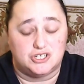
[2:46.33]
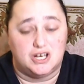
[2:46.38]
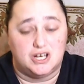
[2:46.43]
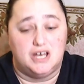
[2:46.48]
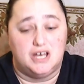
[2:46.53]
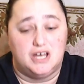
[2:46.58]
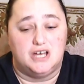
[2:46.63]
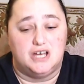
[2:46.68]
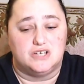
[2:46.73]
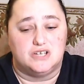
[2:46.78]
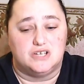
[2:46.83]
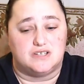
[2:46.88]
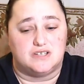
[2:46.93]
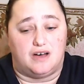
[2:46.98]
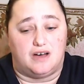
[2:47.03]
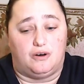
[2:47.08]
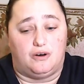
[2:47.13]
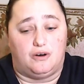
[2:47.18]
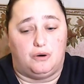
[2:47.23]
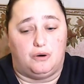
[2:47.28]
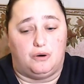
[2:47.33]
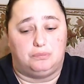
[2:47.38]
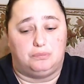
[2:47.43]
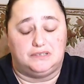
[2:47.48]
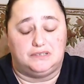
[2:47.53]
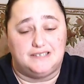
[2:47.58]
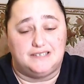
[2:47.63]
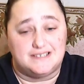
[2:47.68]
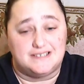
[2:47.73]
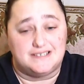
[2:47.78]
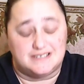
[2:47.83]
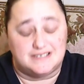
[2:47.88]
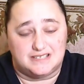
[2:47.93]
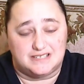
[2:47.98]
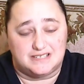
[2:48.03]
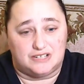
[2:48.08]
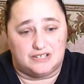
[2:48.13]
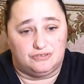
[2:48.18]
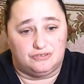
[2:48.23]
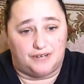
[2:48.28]
So please stick
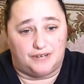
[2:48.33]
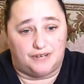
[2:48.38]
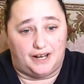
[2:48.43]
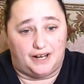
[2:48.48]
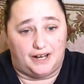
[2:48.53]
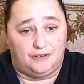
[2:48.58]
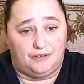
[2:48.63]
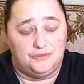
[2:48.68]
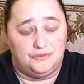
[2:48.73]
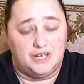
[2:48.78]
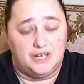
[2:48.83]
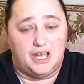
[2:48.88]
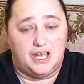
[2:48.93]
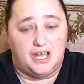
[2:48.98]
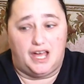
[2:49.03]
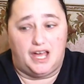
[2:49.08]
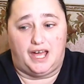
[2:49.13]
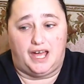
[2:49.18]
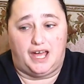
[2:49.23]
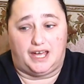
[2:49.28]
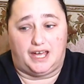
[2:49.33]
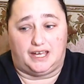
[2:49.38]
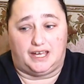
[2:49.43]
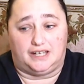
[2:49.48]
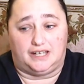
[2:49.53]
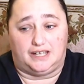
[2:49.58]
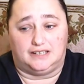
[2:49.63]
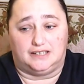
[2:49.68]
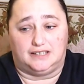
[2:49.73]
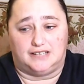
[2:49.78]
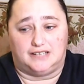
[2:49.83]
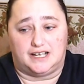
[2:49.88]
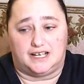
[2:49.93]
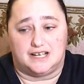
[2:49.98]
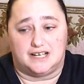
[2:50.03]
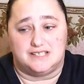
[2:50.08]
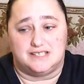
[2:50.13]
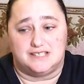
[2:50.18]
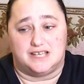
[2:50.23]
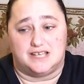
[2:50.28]
around. And like I
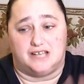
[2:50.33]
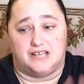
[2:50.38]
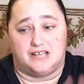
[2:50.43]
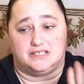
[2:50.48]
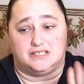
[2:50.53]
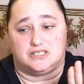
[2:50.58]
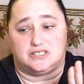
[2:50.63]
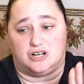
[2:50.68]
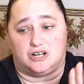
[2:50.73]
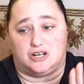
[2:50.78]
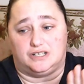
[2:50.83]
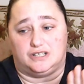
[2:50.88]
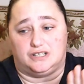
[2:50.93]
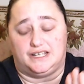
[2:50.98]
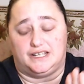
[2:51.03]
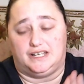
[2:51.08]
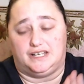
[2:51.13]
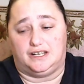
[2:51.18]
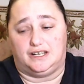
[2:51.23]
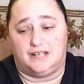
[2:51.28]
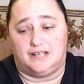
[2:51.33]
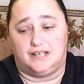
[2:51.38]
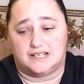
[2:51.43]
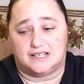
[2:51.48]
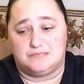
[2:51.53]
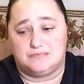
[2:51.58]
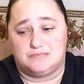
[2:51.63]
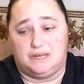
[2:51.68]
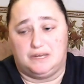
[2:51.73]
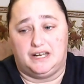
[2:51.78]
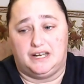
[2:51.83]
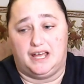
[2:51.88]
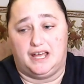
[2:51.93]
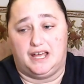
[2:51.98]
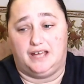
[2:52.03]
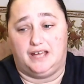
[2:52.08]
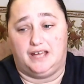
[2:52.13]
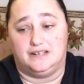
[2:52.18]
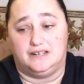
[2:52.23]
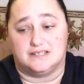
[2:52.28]
said, starting next Monday,
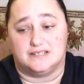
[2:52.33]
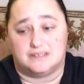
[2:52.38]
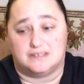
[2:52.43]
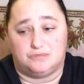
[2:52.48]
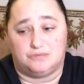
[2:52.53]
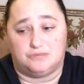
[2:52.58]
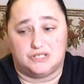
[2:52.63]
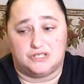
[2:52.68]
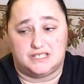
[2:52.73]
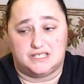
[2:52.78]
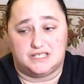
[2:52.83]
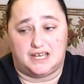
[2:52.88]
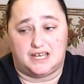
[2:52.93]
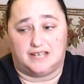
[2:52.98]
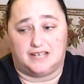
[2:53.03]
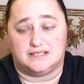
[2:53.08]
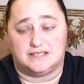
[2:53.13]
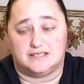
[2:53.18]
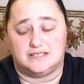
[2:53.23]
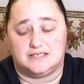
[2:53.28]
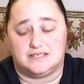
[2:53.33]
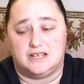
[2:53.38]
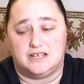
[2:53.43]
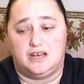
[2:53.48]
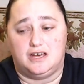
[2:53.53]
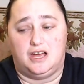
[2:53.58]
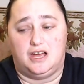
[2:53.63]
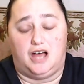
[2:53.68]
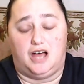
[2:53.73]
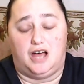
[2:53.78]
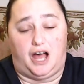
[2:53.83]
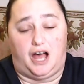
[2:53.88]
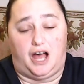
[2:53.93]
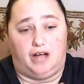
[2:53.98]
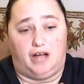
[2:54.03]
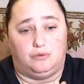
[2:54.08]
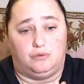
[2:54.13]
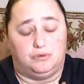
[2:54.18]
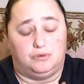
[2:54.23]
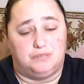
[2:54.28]
December 6th, I
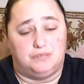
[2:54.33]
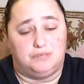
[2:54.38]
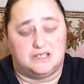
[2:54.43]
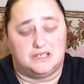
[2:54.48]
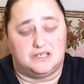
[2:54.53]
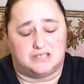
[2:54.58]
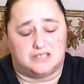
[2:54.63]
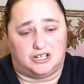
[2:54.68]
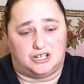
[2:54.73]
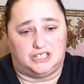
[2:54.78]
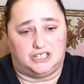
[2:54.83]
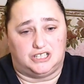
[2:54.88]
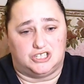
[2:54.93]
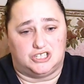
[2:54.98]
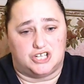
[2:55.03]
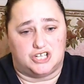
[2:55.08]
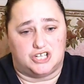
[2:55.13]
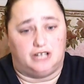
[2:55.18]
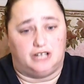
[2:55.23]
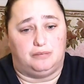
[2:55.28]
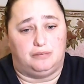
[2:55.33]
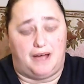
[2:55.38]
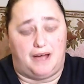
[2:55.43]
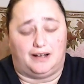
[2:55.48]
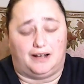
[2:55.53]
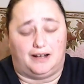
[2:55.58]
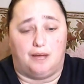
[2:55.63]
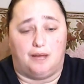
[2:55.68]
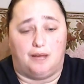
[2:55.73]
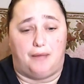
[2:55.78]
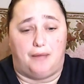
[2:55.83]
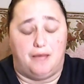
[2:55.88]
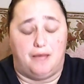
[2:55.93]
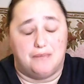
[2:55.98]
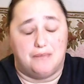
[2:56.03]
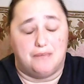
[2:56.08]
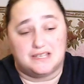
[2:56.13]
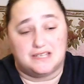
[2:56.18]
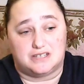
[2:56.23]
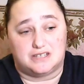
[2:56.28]
will be starting the channel back up. I may
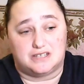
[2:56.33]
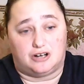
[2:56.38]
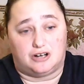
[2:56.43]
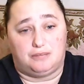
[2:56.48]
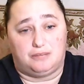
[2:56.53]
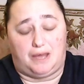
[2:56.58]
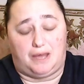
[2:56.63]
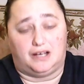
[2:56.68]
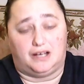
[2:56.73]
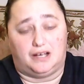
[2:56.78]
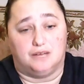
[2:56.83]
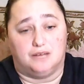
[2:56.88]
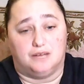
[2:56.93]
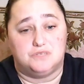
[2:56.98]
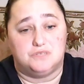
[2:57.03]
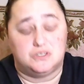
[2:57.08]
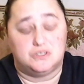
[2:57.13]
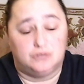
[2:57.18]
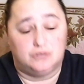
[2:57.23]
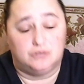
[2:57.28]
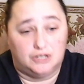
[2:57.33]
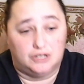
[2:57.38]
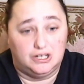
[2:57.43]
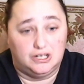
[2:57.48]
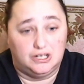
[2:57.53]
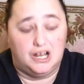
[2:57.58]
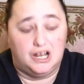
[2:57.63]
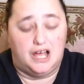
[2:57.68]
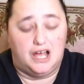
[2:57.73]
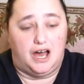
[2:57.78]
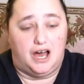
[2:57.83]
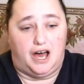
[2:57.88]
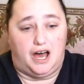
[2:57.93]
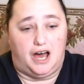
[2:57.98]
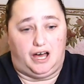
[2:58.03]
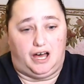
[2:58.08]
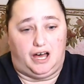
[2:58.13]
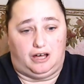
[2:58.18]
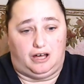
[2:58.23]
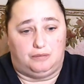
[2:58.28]
start it back up sooner.
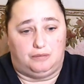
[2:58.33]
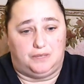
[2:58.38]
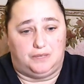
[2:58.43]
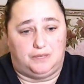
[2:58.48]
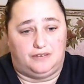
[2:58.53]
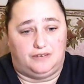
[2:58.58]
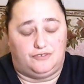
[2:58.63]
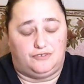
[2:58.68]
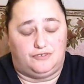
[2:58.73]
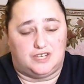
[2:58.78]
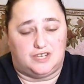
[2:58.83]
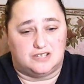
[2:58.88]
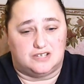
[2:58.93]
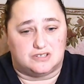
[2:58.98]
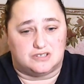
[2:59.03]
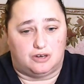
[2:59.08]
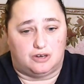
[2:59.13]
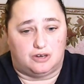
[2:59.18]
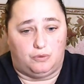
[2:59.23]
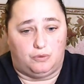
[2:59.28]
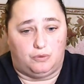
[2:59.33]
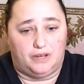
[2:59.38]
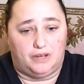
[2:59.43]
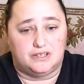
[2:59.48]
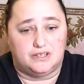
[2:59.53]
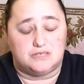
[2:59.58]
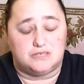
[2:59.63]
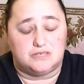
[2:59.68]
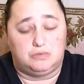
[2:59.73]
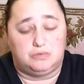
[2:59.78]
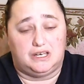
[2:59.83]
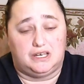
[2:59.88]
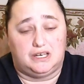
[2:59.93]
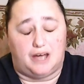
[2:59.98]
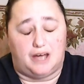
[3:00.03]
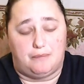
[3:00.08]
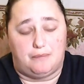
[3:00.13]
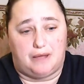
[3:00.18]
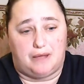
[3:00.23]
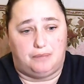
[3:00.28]
Um, if things go well this week, I
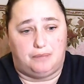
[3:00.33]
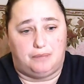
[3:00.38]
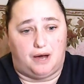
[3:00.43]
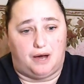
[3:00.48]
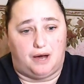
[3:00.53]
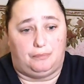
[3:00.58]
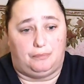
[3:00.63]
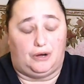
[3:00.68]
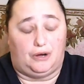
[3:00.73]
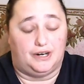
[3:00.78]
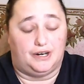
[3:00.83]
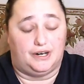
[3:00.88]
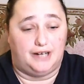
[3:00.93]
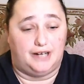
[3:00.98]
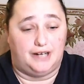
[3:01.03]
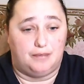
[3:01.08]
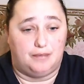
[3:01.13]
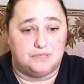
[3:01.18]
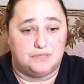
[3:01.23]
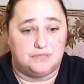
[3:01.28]
might pop on an episode